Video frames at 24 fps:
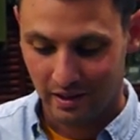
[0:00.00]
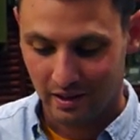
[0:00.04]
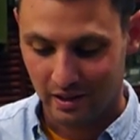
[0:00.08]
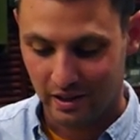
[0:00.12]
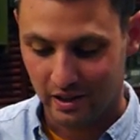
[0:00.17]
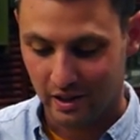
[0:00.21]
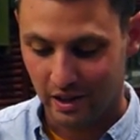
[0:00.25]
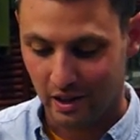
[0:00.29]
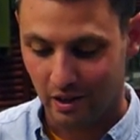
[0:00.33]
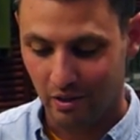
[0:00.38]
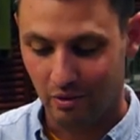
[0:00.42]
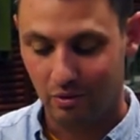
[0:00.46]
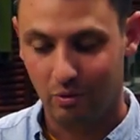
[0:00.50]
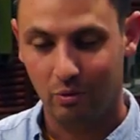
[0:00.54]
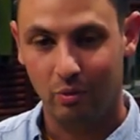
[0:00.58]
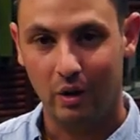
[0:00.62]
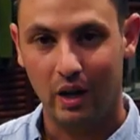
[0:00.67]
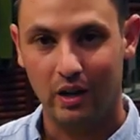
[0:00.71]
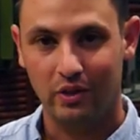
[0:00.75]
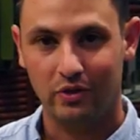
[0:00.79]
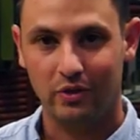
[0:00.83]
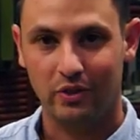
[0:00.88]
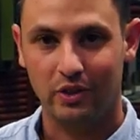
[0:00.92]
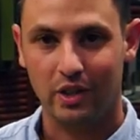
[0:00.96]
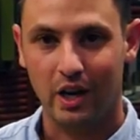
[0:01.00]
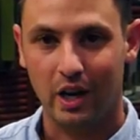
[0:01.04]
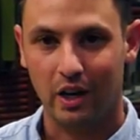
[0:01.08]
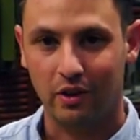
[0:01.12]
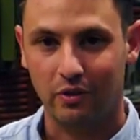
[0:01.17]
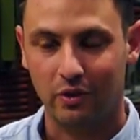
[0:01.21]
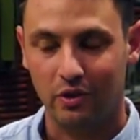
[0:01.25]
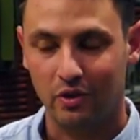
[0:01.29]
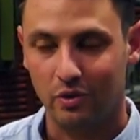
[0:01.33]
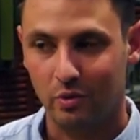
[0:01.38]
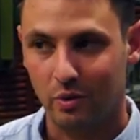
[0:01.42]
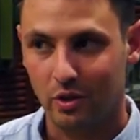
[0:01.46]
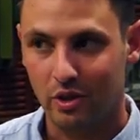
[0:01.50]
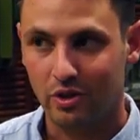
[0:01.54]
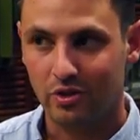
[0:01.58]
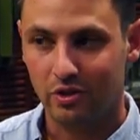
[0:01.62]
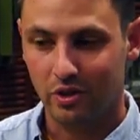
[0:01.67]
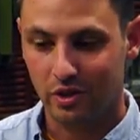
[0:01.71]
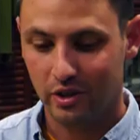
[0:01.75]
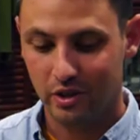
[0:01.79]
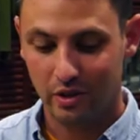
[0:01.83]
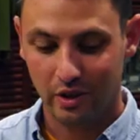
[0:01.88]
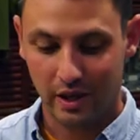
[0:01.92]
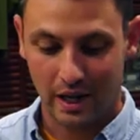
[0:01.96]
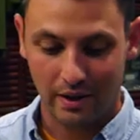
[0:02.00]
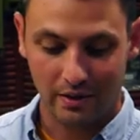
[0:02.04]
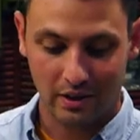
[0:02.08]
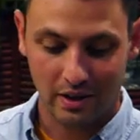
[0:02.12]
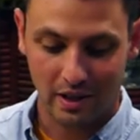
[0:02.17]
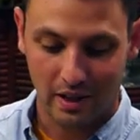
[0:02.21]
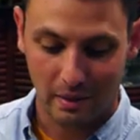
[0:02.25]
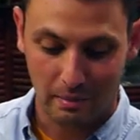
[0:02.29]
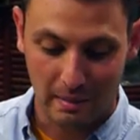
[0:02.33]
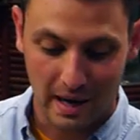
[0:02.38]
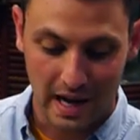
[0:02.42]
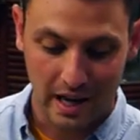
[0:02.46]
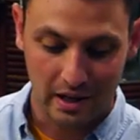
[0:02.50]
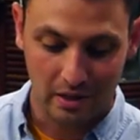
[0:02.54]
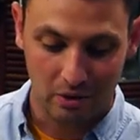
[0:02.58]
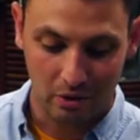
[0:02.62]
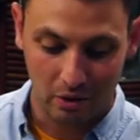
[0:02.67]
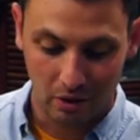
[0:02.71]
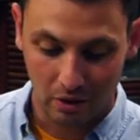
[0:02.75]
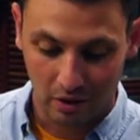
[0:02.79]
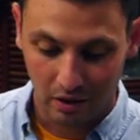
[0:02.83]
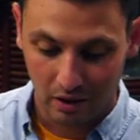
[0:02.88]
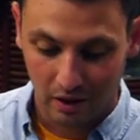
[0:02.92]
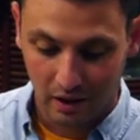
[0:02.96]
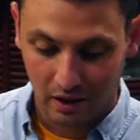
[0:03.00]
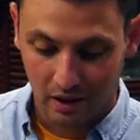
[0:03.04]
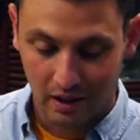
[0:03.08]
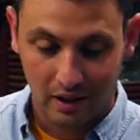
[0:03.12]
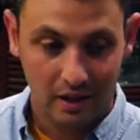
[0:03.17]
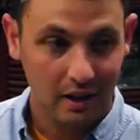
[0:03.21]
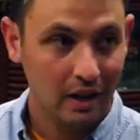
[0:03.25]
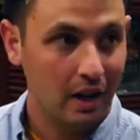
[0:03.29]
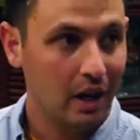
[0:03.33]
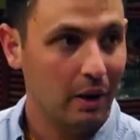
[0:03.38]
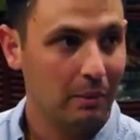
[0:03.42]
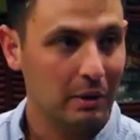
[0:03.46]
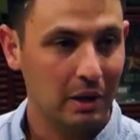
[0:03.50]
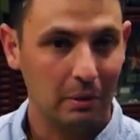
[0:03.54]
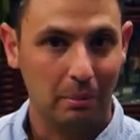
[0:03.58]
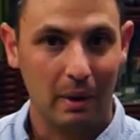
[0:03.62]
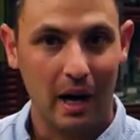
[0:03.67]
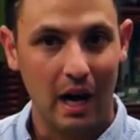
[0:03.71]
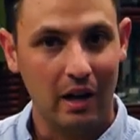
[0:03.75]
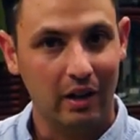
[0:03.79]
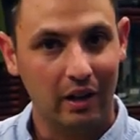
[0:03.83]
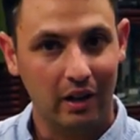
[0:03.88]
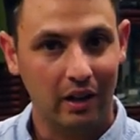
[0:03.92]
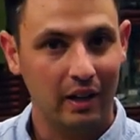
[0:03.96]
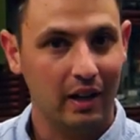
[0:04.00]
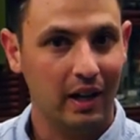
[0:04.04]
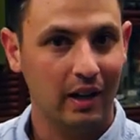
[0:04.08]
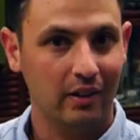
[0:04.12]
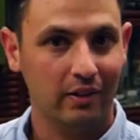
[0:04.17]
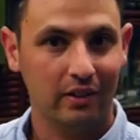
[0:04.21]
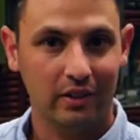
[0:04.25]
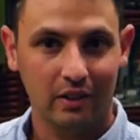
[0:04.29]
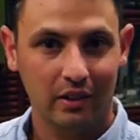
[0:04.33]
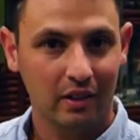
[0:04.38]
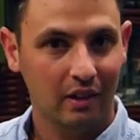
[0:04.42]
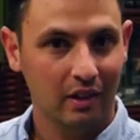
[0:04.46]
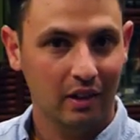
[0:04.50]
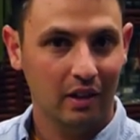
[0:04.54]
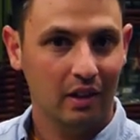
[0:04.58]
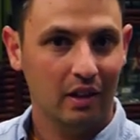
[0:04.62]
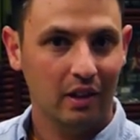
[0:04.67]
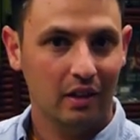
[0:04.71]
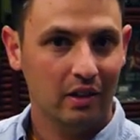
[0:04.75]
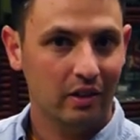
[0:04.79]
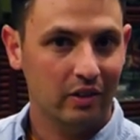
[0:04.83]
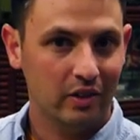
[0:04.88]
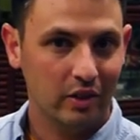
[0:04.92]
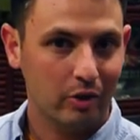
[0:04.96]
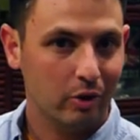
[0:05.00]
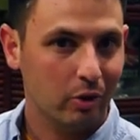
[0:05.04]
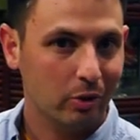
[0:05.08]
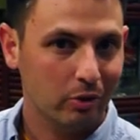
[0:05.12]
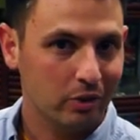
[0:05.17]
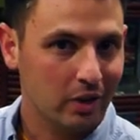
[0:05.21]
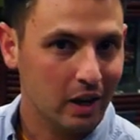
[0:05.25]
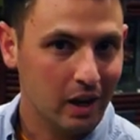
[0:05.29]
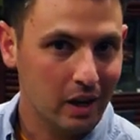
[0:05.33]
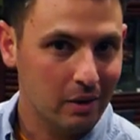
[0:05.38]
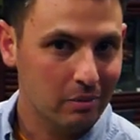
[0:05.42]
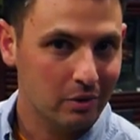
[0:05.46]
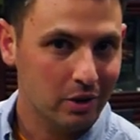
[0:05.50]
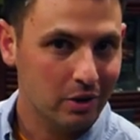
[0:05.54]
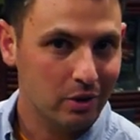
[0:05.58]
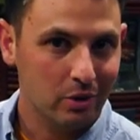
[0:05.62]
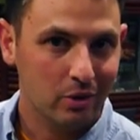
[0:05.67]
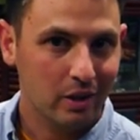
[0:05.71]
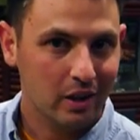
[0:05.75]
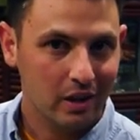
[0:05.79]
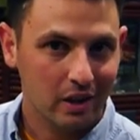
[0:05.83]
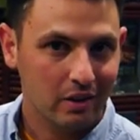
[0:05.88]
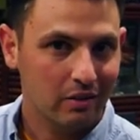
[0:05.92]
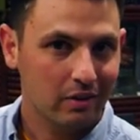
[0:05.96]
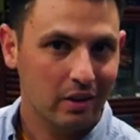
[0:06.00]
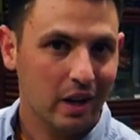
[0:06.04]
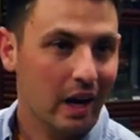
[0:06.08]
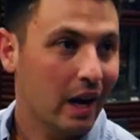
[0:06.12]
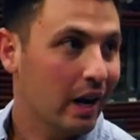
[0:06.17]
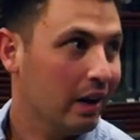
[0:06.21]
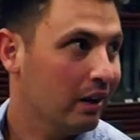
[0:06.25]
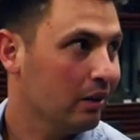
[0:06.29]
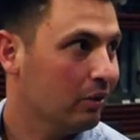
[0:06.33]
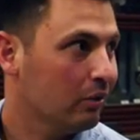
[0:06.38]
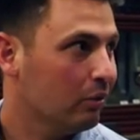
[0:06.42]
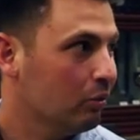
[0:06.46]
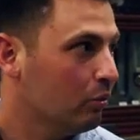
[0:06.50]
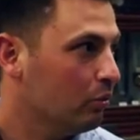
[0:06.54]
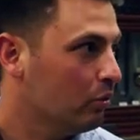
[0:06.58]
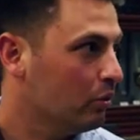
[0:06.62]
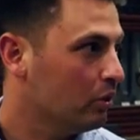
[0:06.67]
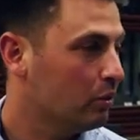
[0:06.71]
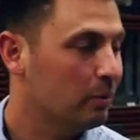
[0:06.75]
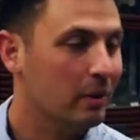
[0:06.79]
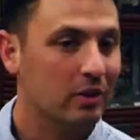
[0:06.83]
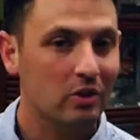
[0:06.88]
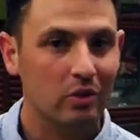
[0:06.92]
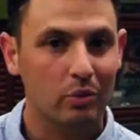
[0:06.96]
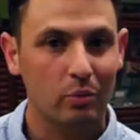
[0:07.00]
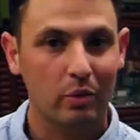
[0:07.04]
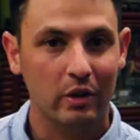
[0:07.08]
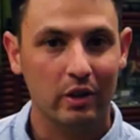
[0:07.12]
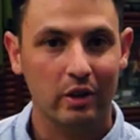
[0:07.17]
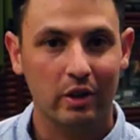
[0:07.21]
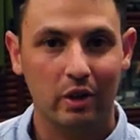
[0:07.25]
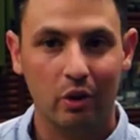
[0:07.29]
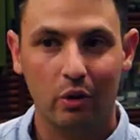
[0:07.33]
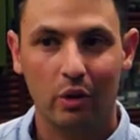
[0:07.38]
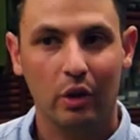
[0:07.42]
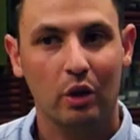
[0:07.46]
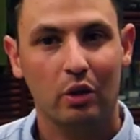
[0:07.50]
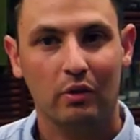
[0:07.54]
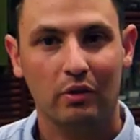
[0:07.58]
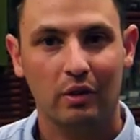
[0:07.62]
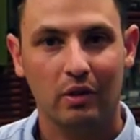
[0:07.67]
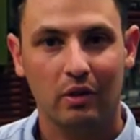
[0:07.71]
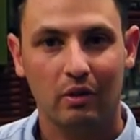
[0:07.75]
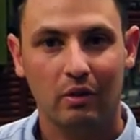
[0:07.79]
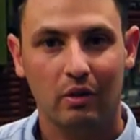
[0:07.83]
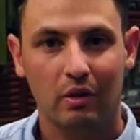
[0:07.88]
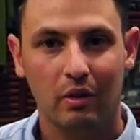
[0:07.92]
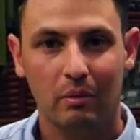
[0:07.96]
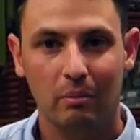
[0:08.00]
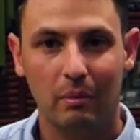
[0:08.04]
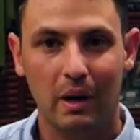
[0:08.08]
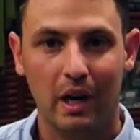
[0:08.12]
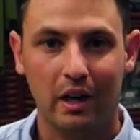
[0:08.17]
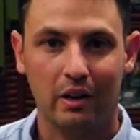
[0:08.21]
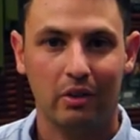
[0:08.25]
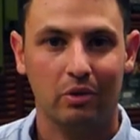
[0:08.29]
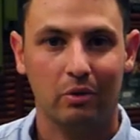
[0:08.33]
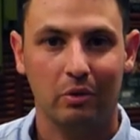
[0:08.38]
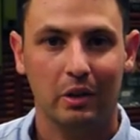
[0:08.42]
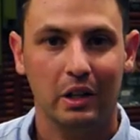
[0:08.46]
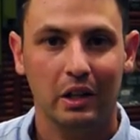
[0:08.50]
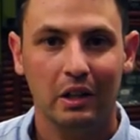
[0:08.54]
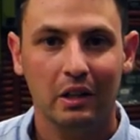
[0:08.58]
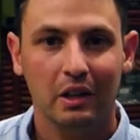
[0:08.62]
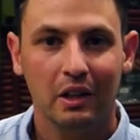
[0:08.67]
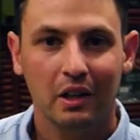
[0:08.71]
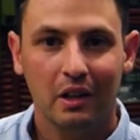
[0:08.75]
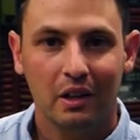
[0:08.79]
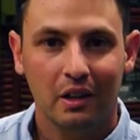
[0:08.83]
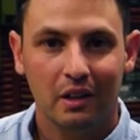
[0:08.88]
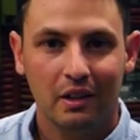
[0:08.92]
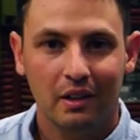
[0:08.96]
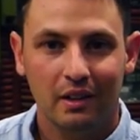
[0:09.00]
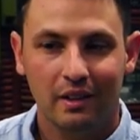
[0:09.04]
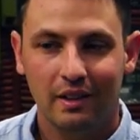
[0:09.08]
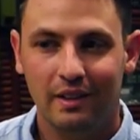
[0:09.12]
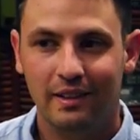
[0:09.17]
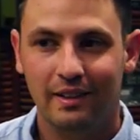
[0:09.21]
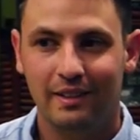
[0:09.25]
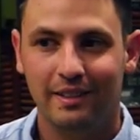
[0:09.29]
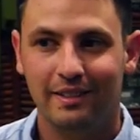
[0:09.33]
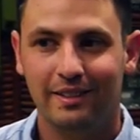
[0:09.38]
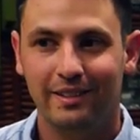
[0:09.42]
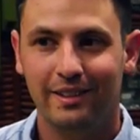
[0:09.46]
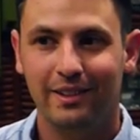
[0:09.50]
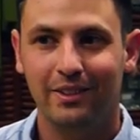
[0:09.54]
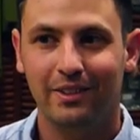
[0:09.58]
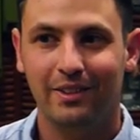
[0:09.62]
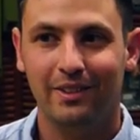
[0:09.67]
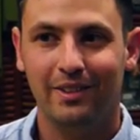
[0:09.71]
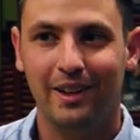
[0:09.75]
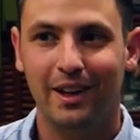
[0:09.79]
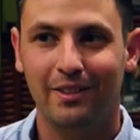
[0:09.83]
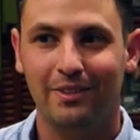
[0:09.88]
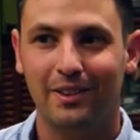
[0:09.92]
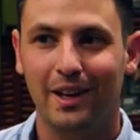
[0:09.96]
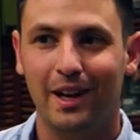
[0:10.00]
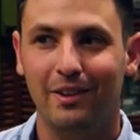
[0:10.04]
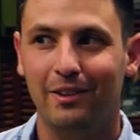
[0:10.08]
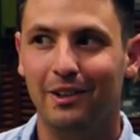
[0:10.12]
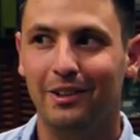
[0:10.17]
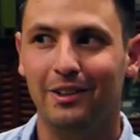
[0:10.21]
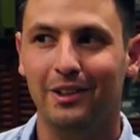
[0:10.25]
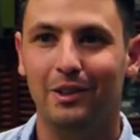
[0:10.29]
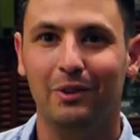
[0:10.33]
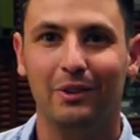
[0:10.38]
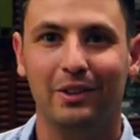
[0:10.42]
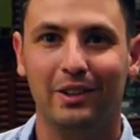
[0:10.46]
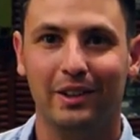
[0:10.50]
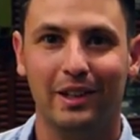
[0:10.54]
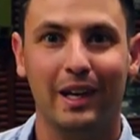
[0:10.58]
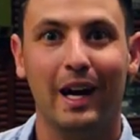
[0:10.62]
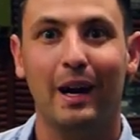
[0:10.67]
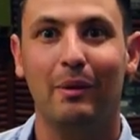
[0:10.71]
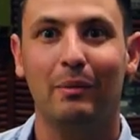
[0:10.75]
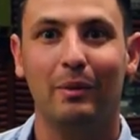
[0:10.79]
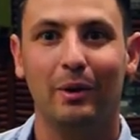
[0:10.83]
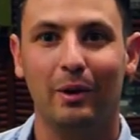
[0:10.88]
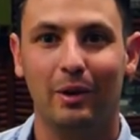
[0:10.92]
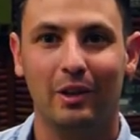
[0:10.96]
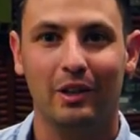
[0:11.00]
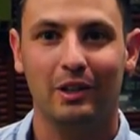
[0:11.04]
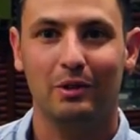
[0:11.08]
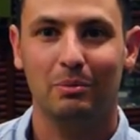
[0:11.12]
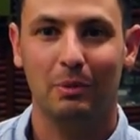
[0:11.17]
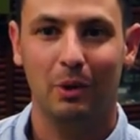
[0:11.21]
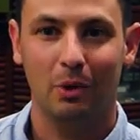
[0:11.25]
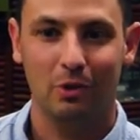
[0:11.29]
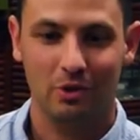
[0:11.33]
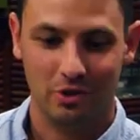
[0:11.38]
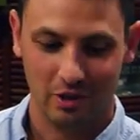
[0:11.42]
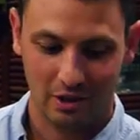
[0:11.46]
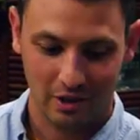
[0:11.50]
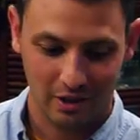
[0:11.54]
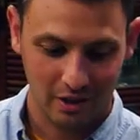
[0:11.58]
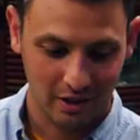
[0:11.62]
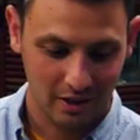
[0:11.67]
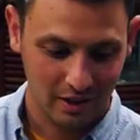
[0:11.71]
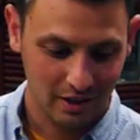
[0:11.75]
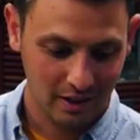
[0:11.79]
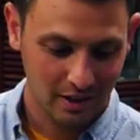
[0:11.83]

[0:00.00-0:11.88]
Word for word: You know, as photographers, we're usually doing everything manual. I mean, a pilot has zero time to do any of that, especially when you're going over Mach 3. You don't have time to deal with the camera or exposure.